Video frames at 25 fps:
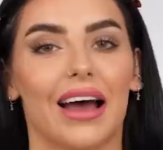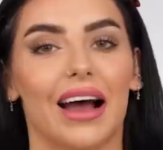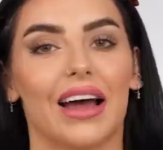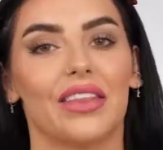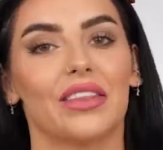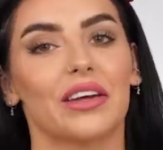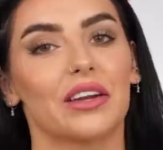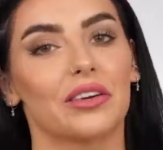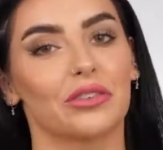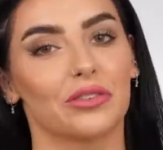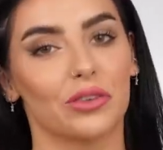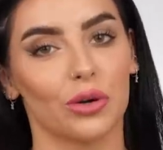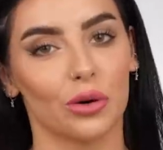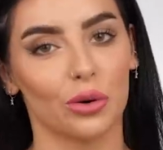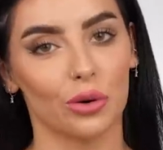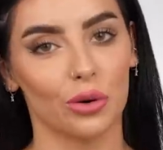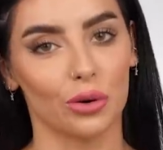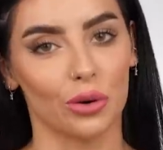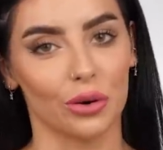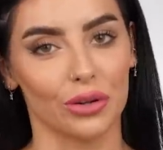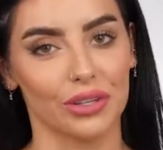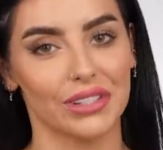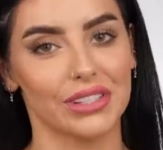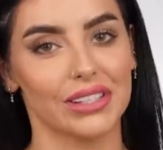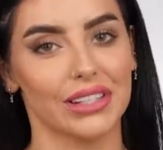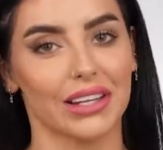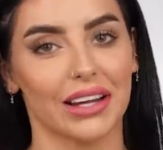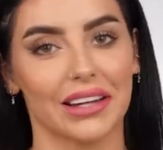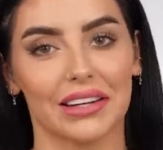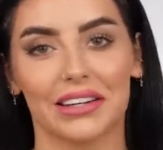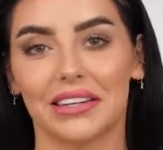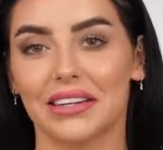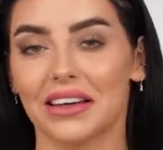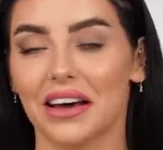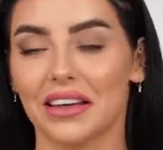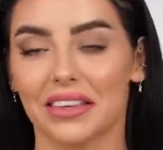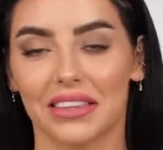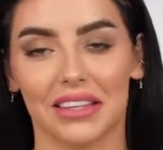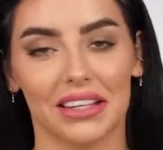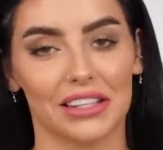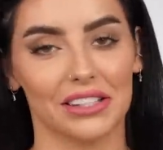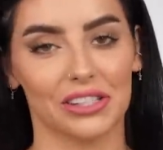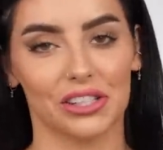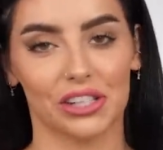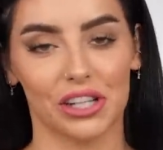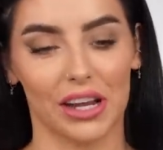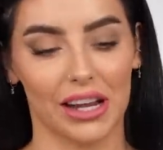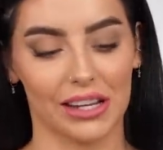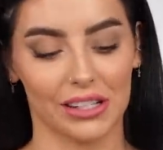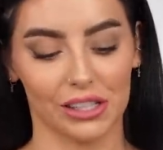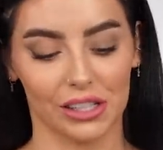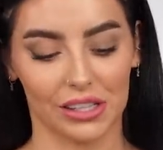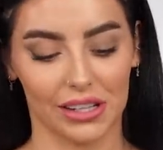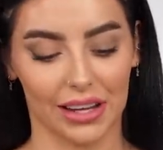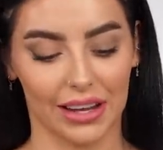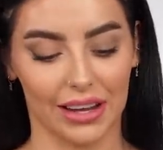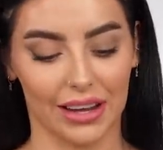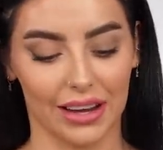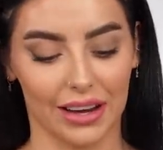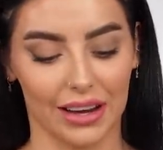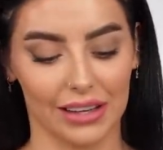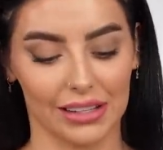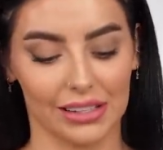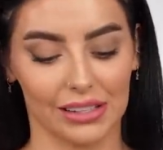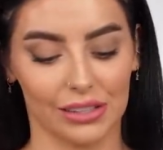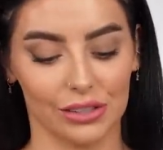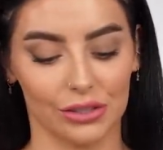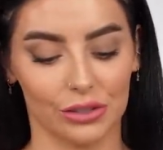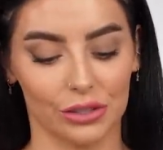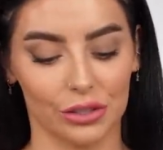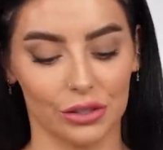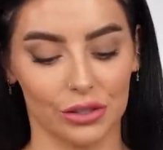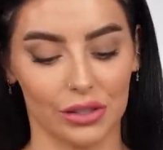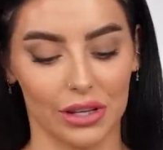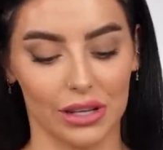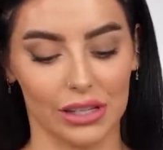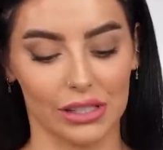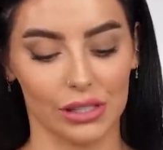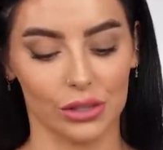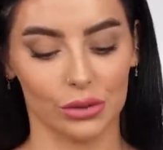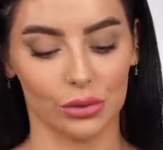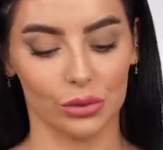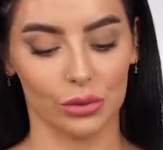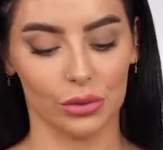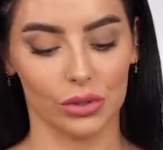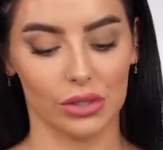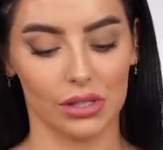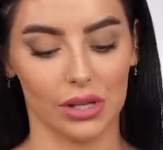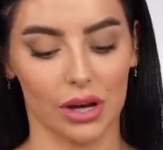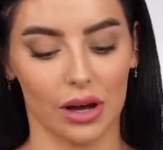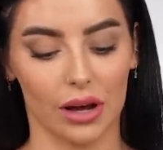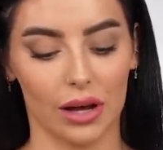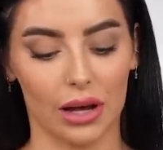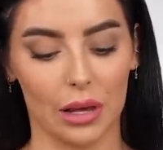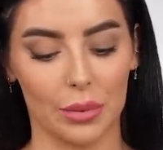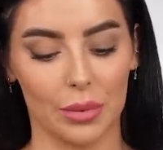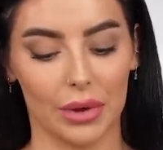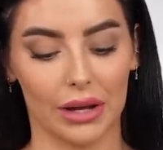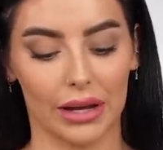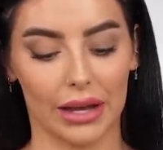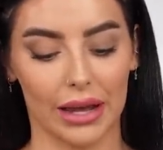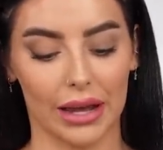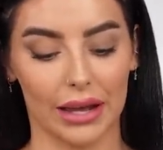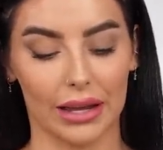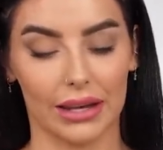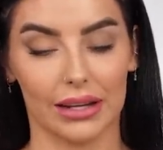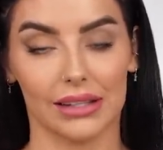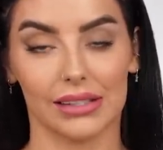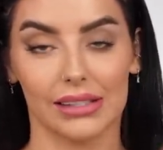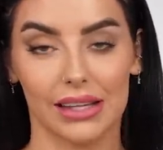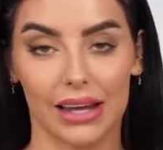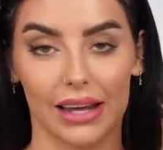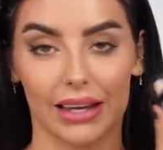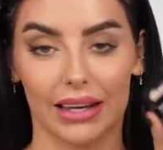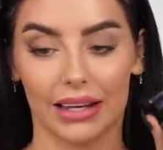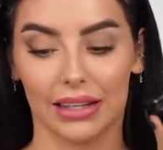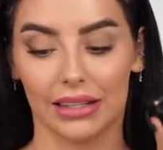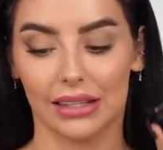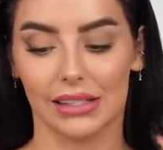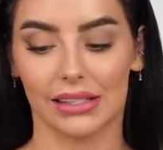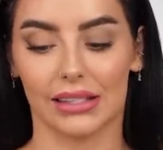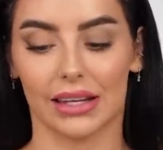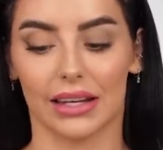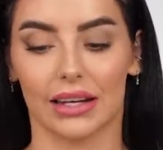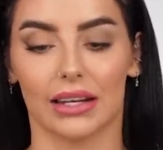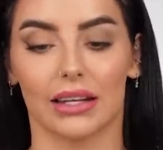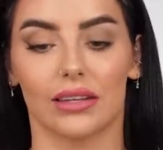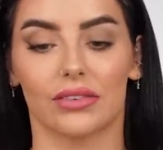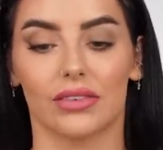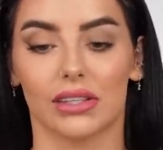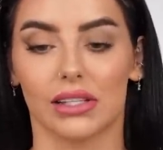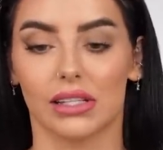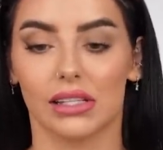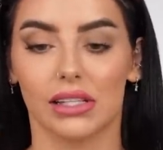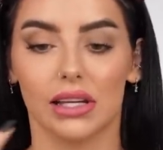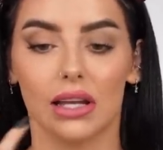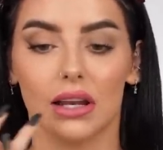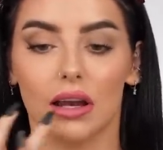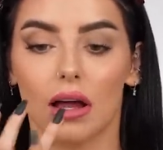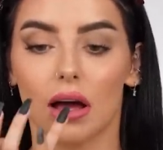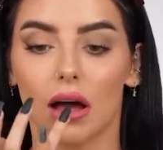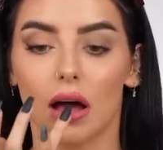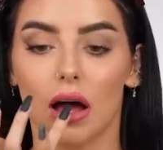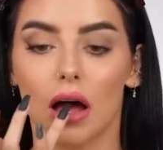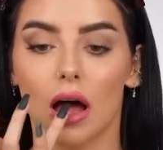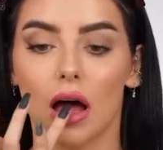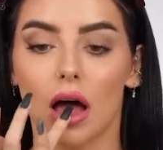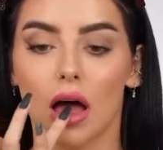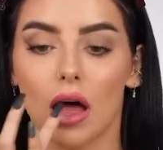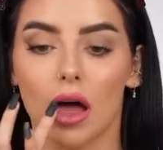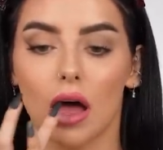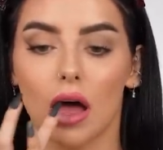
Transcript: And then of course, like nothing's changed here. I still do this all the time. Again, taking the Skin Lift concealer